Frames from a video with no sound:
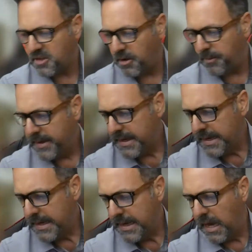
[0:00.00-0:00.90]
So
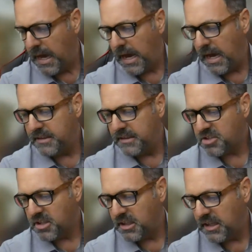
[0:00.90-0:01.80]

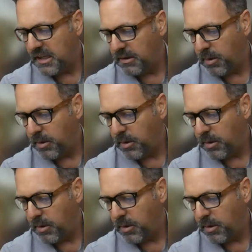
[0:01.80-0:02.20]
additionally,